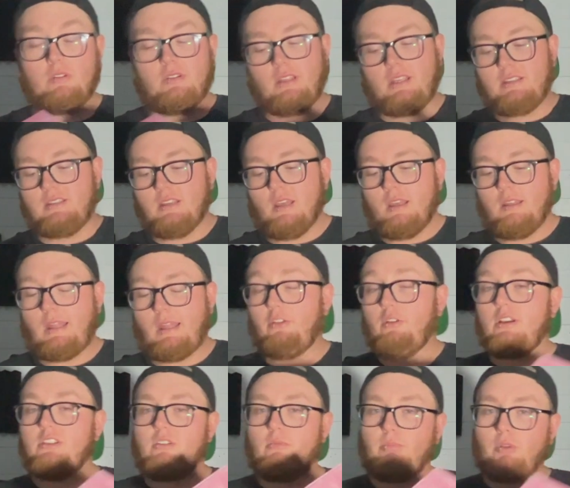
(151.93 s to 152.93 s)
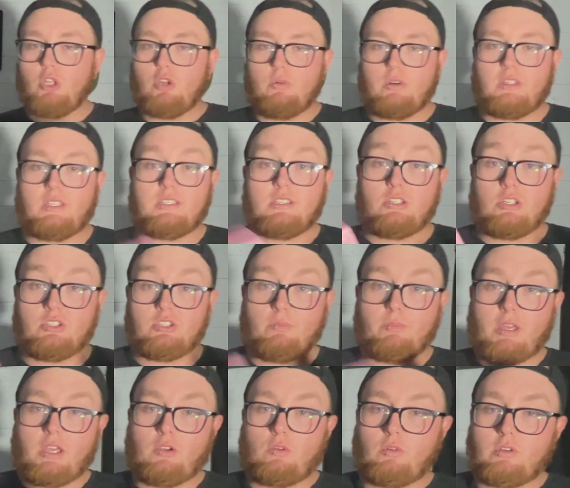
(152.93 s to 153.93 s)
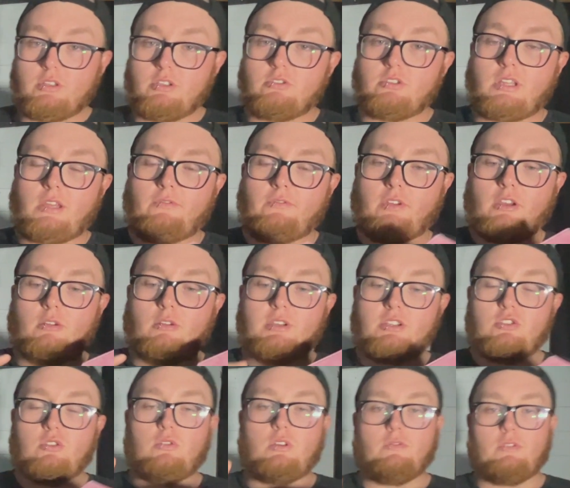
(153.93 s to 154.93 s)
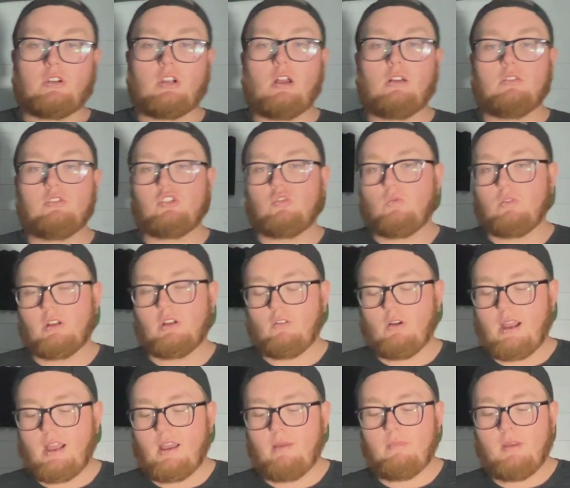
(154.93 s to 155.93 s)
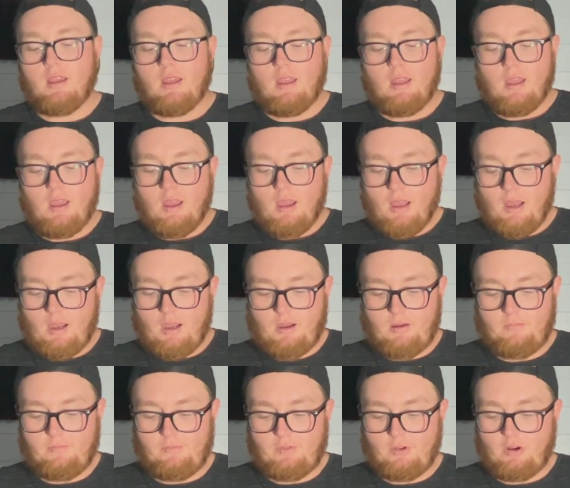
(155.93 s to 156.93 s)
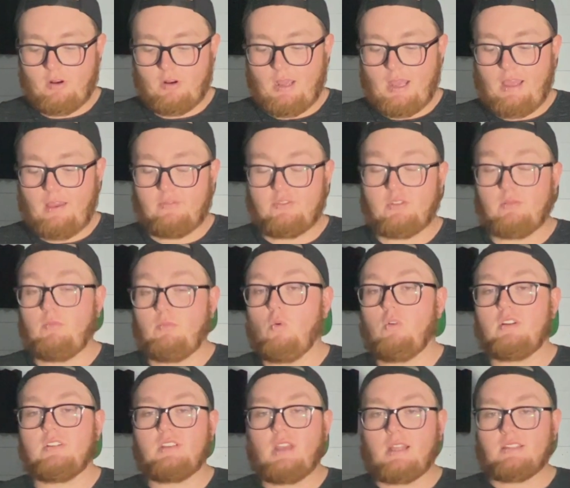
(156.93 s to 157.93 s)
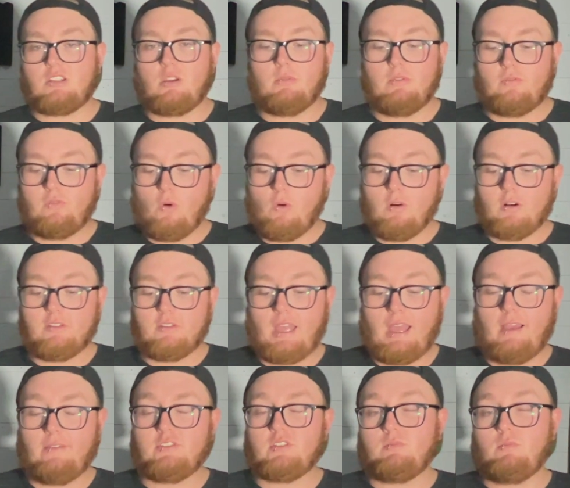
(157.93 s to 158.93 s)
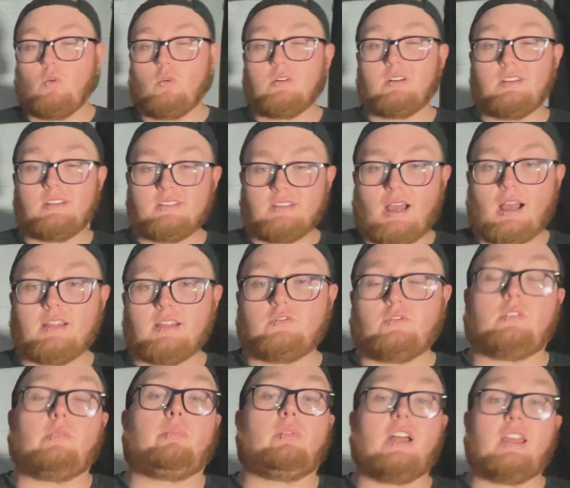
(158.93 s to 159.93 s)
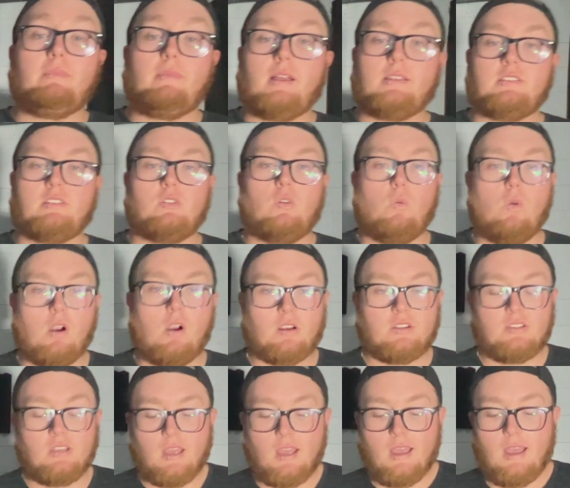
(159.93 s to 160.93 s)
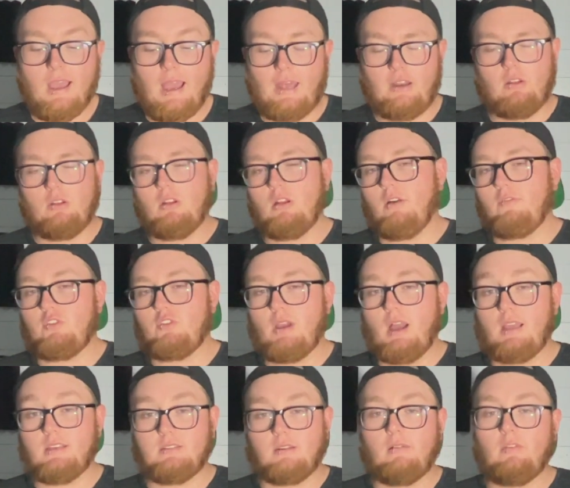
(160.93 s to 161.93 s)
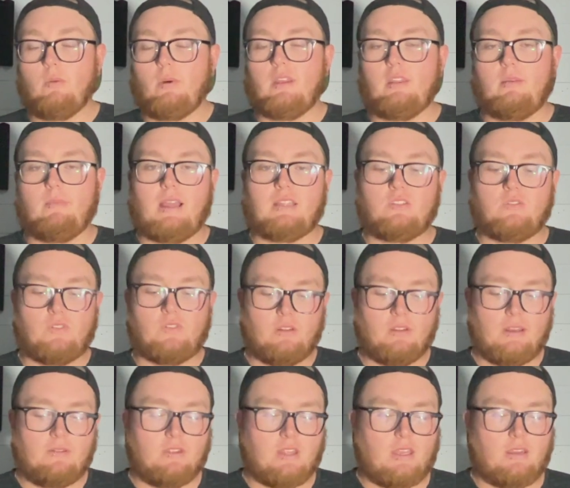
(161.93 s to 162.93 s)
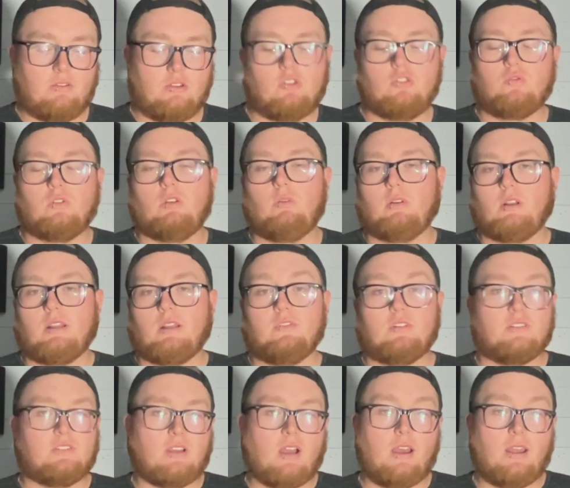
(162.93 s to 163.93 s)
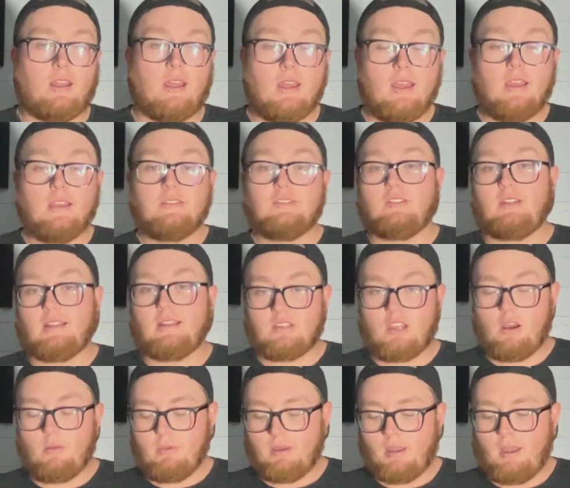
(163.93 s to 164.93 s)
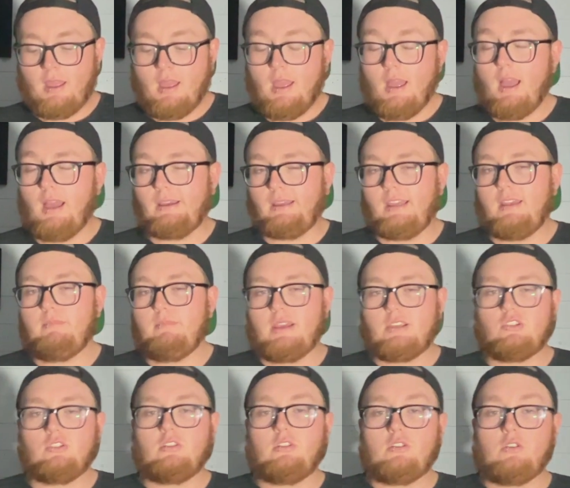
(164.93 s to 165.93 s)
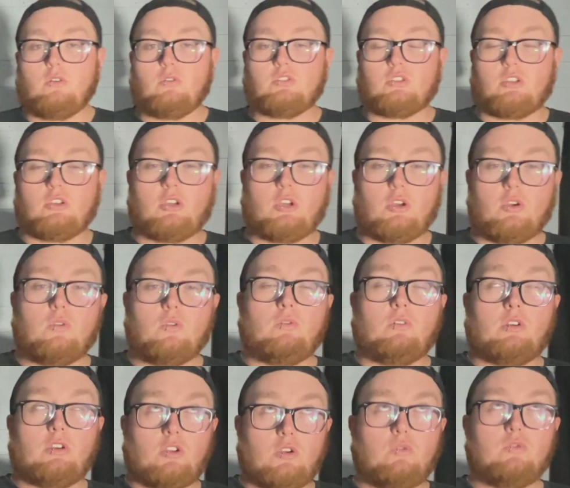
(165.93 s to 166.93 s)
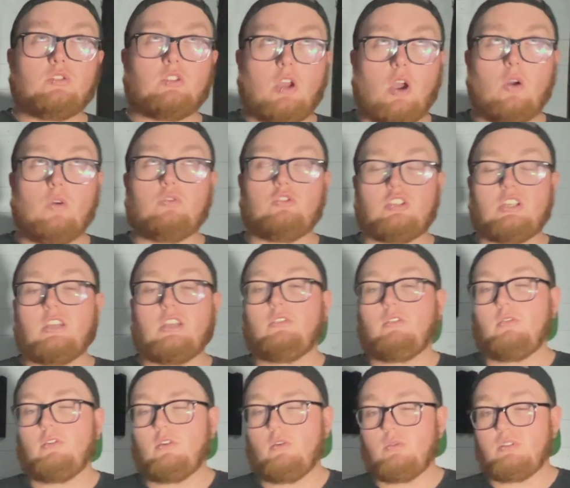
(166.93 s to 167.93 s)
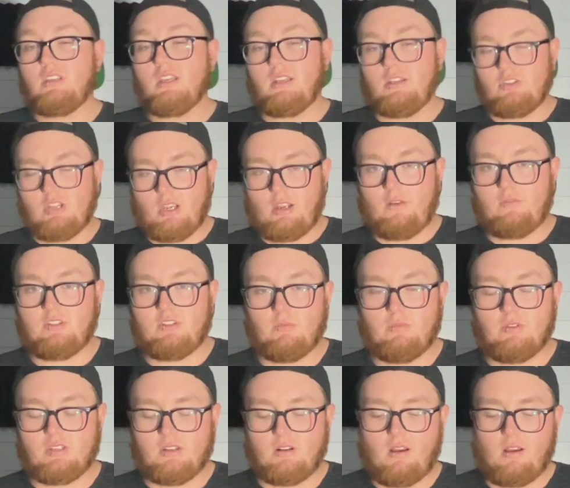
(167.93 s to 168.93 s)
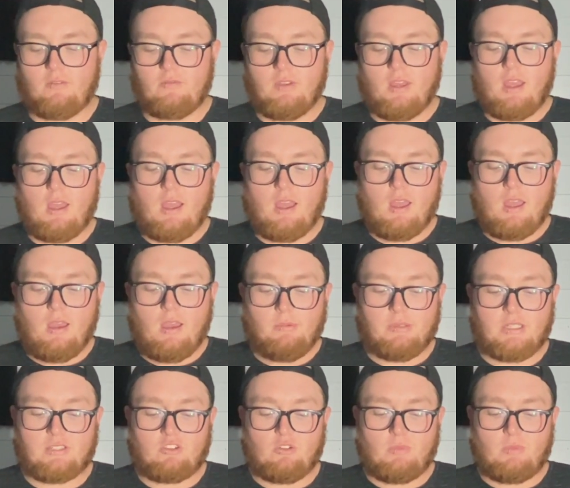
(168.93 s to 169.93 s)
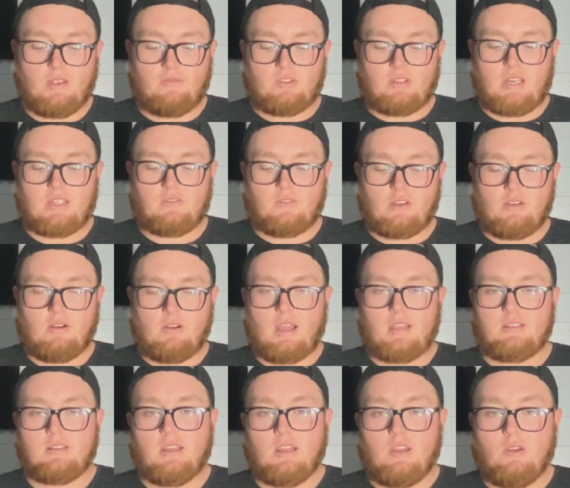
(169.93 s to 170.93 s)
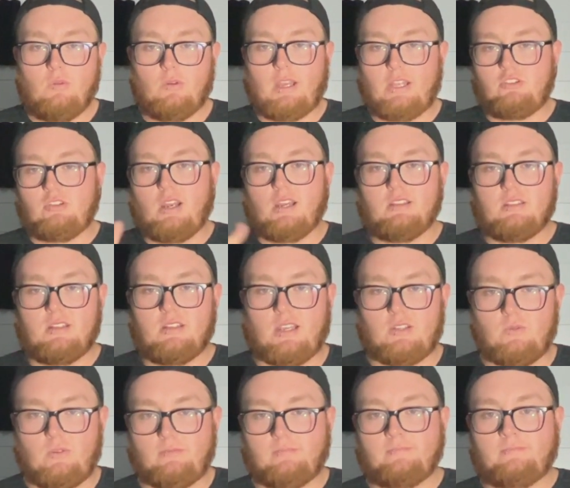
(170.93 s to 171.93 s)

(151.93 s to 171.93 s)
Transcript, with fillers: of these. Now there is a blue one. This is just a pink one. There's definitely going to be two different colors you want to grab. Um, they're going to have some more designs coming forward. They have some more designs for the play mats and the works. And a lot of you guys love the way the mats feel and everything. You just really want a different design. So that's coming. Again, make sure you use GU, use code GUU10 at checkout for 10% off. That's going to be it for today's video, guys. We'll catch you guys in the next